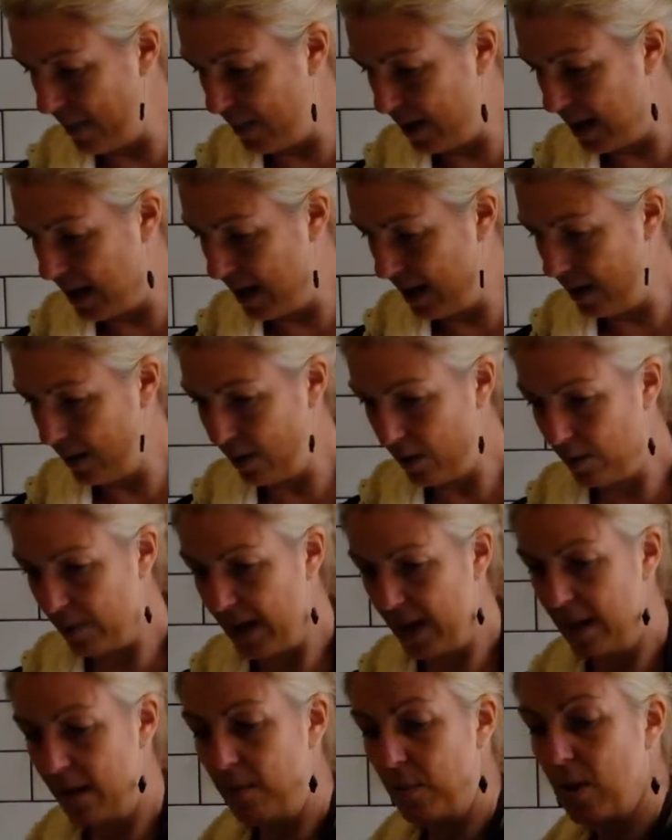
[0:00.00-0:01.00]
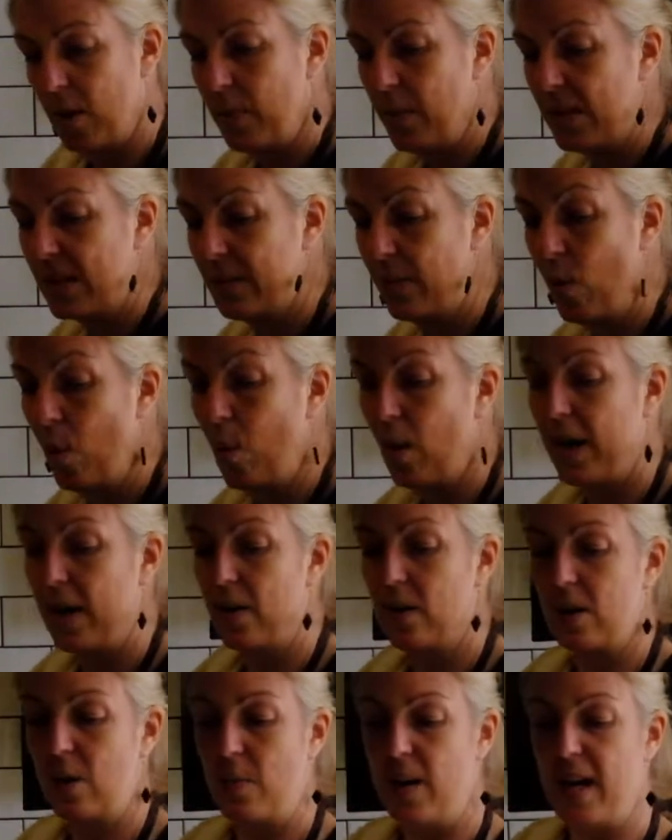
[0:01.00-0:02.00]
the heat a little bit, and we're gonna put some
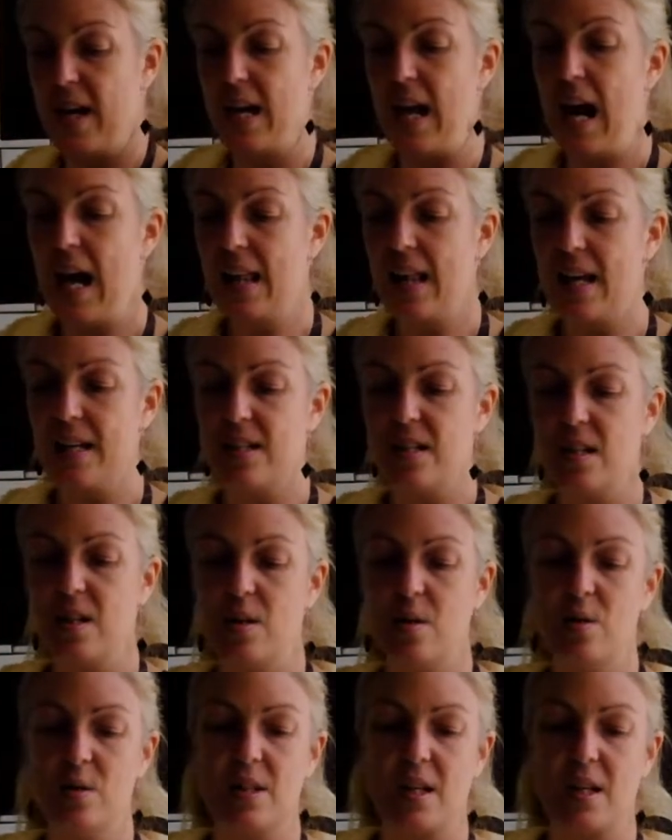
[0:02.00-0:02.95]
oil in the pan. I like to use